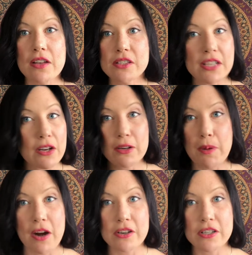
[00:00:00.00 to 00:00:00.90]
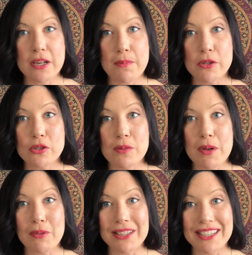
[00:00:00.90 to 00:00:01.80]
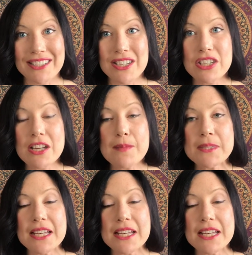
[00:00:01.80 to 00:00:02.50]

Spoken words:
sacred partnership or soulmate relationships